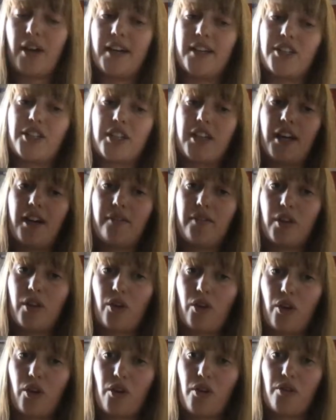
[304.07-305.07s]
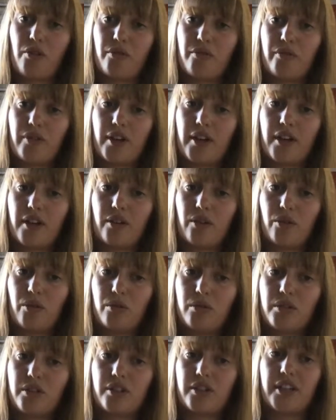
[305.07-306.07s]
actually have a lot of
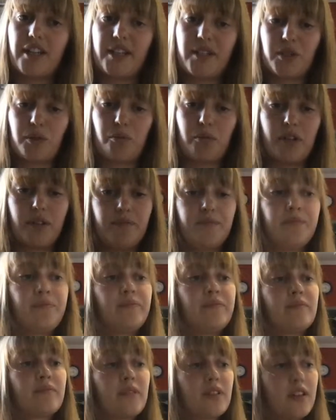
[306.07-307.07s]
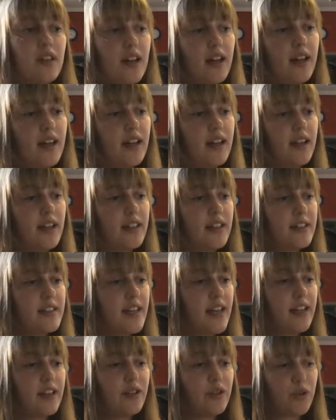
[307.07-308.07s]
older Hazelburn, and the
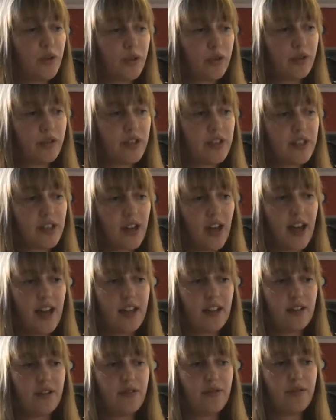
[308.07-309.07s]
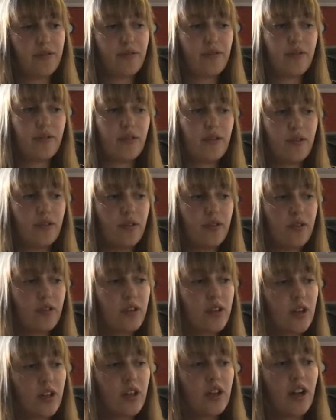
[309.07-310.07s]
10-year-old is kind of
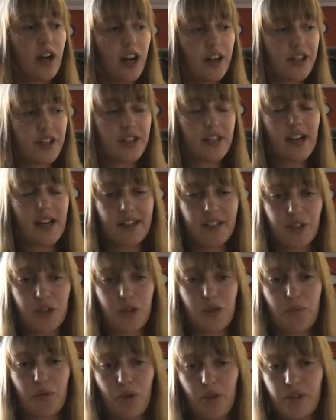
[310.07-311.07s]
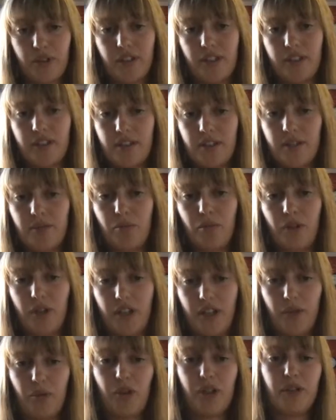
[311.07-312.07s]
our standard product,
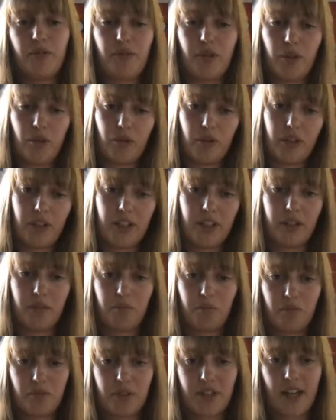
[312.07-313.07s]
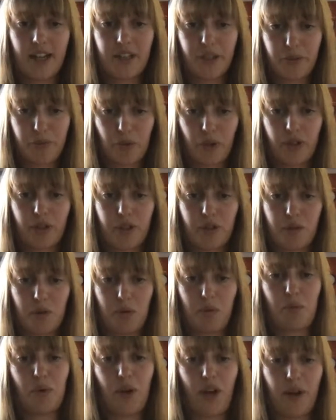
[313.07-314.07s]
one of the only standard products that
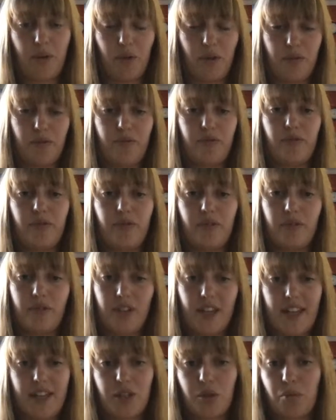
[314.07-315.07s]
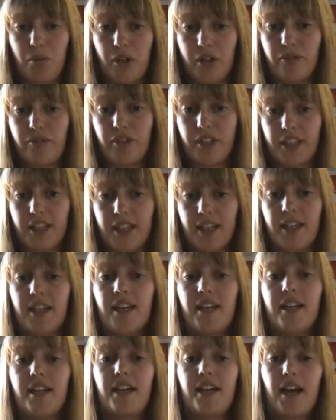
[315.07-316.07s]
we put out of Hazelburn really.
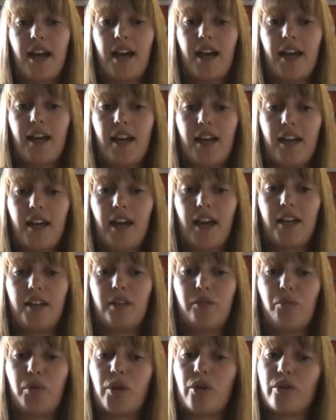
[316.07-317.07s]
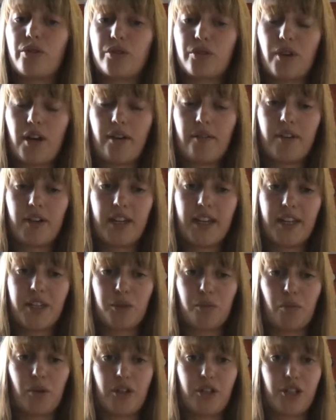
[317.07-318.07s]
And then we also have a
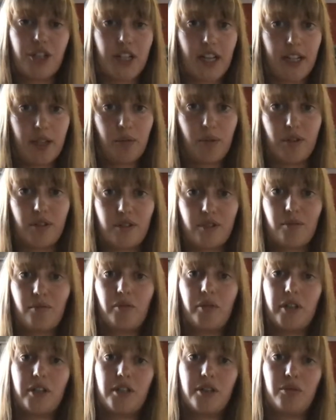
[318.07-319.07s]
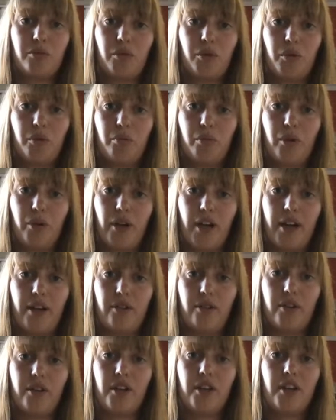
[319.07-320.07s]
Hazelburn Sherrywood, which we'll put
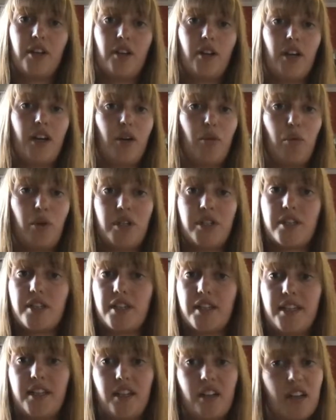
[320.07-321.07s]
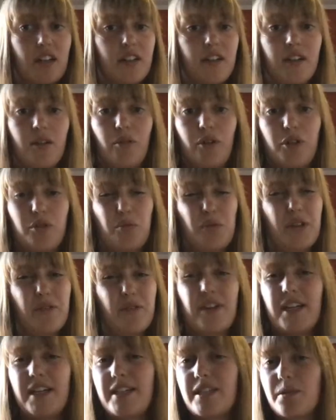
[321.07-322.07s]
out once a year, which will be a
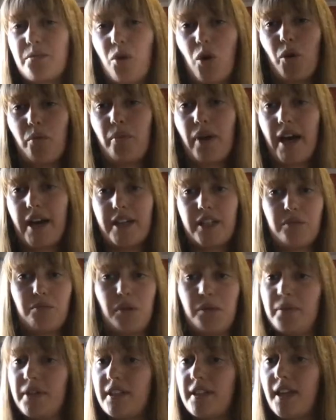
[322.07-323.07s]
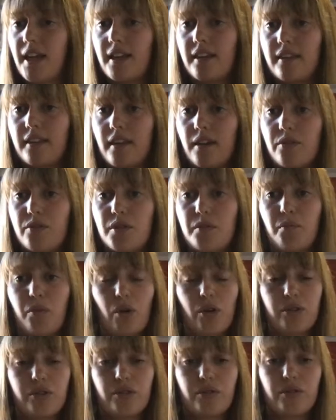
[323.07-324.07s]
very small batch, maybe 9,000
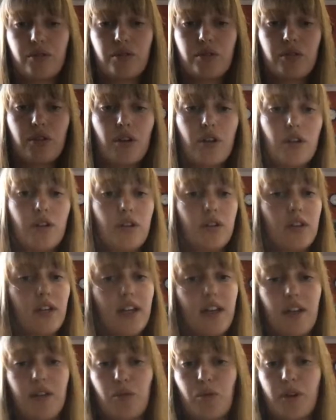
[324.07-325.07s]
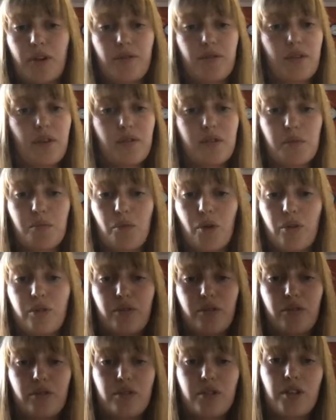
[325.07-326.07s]
bottles, 12,000
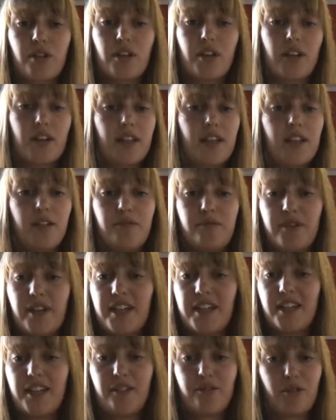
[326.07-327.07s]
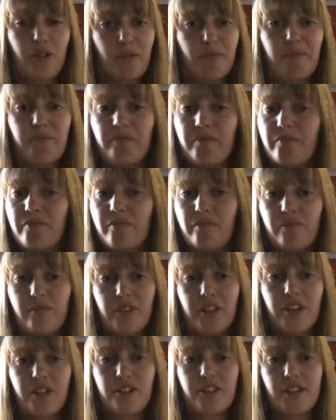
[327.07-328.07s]
bottles. Can vary from
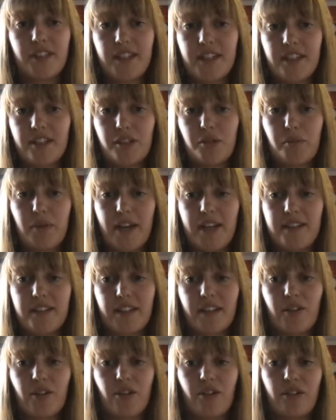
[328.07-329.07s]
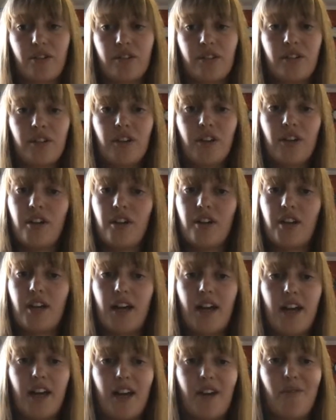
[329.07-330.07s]
year to year depending on
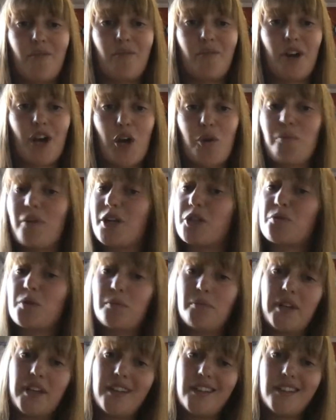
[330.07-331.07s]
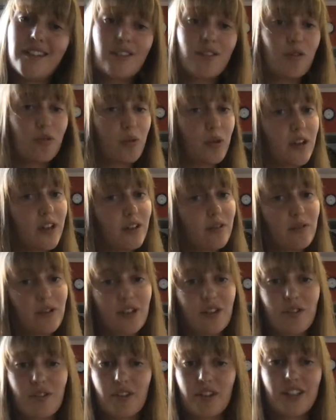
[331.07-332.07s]
how much we made 12
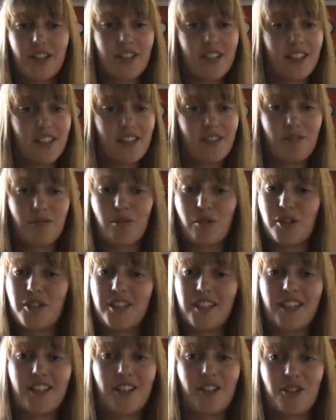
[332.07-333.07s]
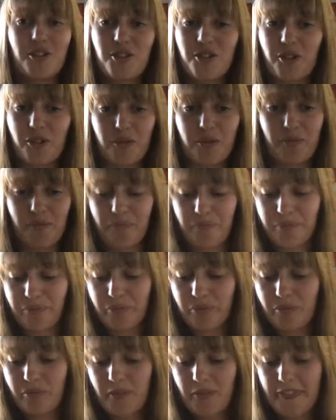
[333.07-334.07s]
or 13, 14 years ago.
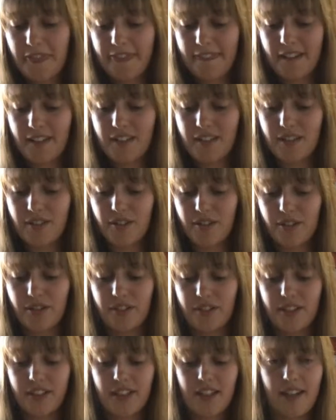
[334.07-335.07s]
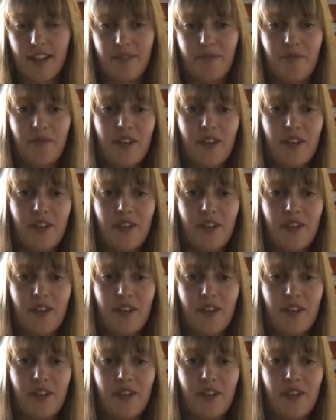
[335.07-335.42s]
So yeah,